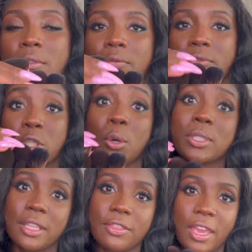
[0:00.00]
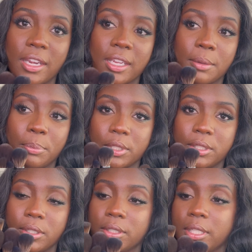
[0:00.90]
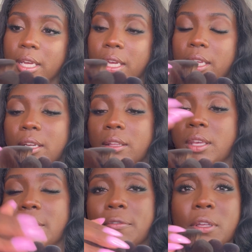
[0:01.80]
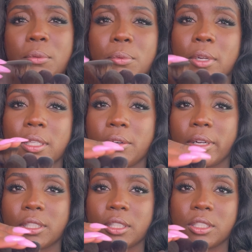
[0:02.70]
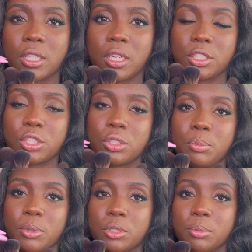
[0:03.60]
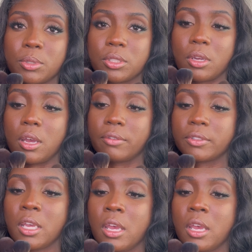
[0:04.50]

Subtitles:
so synthetic bristles, and they feel really great to the touch, super soft.